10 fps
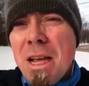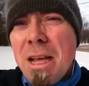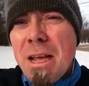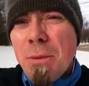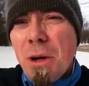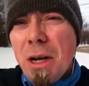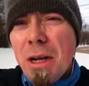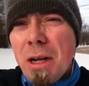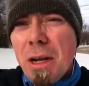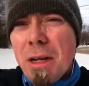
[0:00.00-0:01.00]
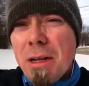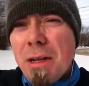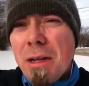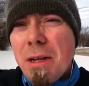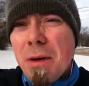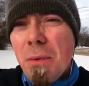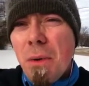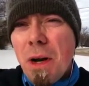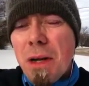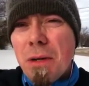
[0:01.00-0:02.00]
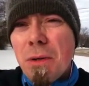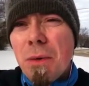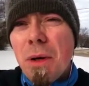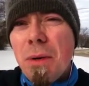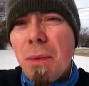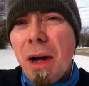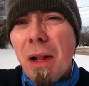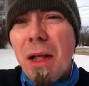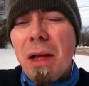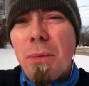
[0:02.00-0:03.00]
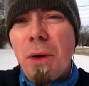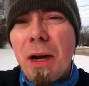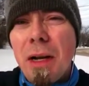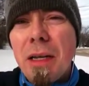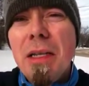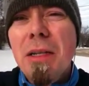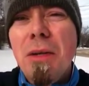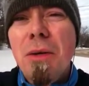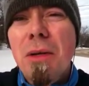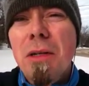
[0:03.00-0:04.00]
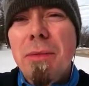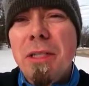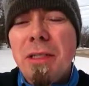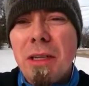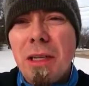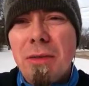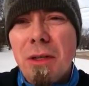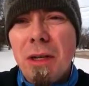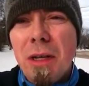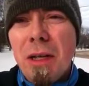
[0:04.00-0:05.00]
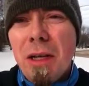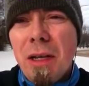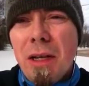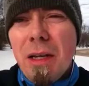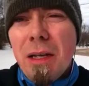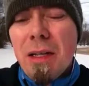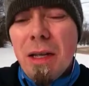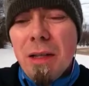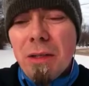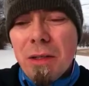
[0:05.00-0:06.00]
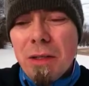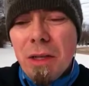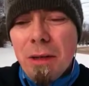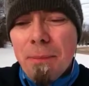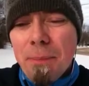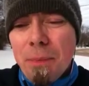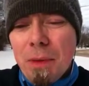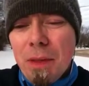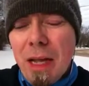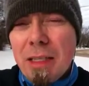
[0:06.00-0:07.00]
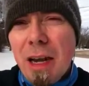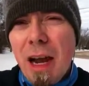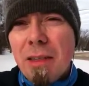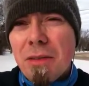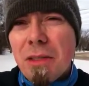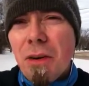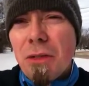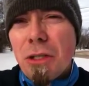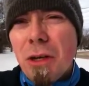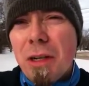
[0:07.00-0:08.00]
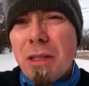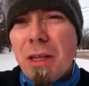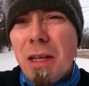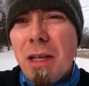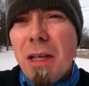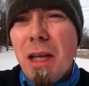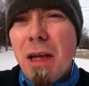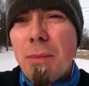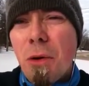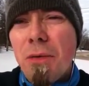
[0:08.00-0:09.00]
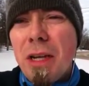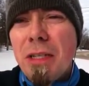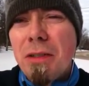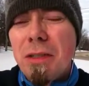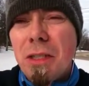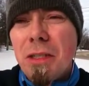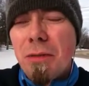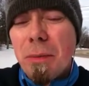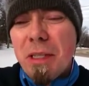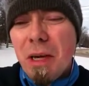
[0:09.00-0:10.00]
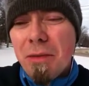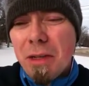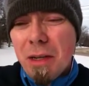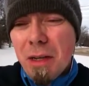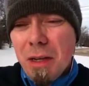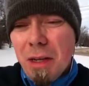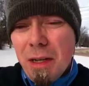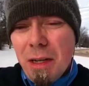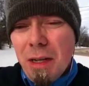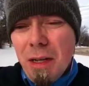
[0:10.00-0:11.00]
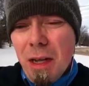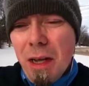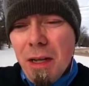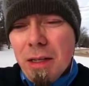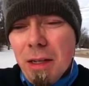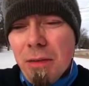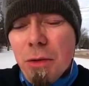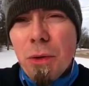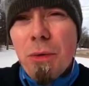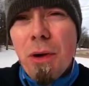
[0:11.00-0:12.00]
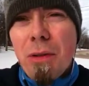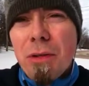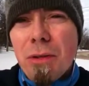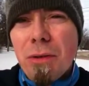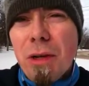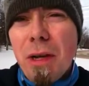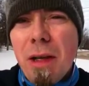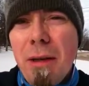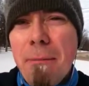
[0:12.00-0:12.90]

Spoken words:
and what I do well, and what I need to do to be successful, then that's an act of self-assurance and motivation just for myself. And if 2 or 3 others agree